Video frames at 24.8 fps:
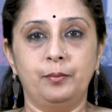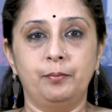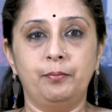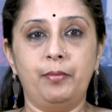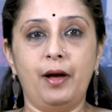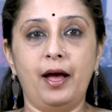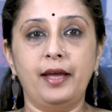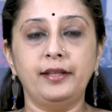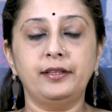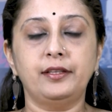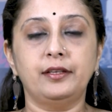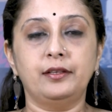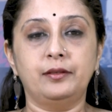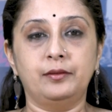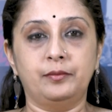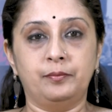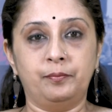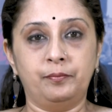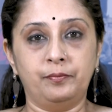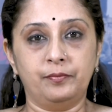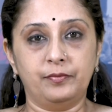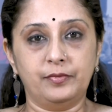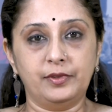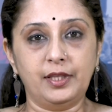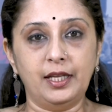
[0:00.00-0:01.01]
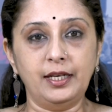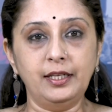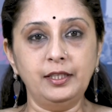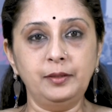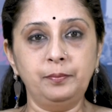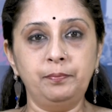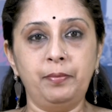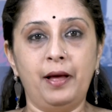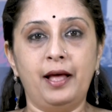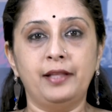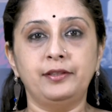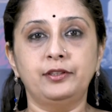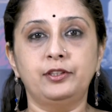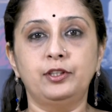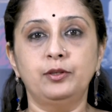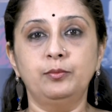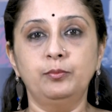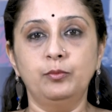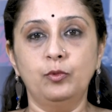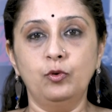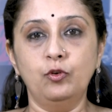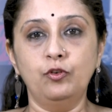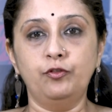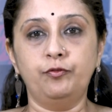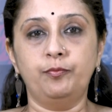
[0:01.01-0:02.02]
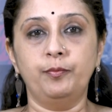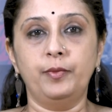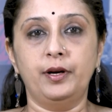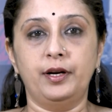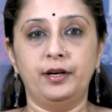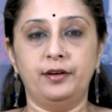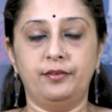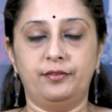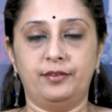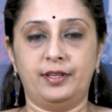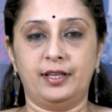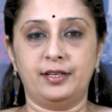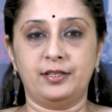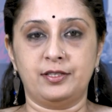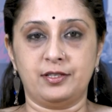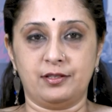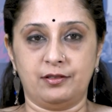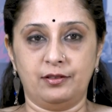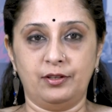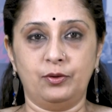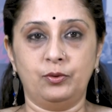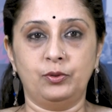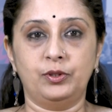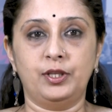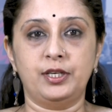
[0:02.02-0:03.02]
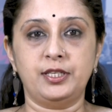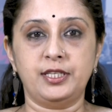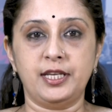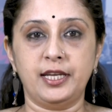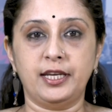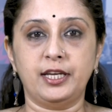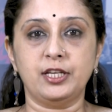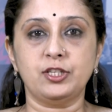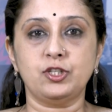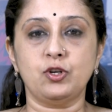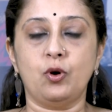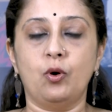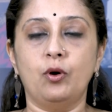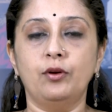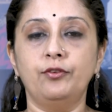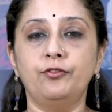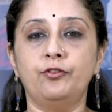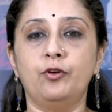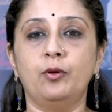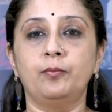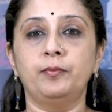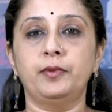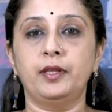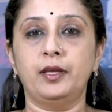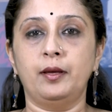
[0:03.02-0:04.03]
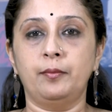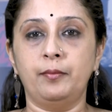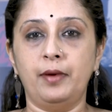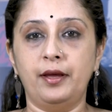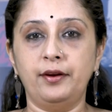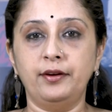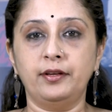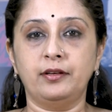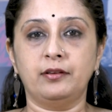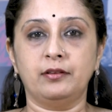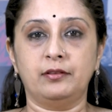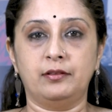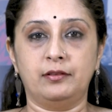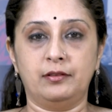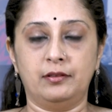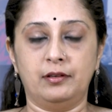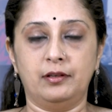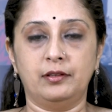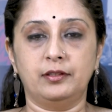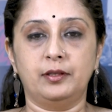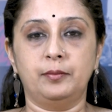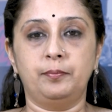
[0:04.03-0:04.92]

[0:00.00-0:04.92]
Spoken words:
by the Dalit Panther movement that, they take it on from the American,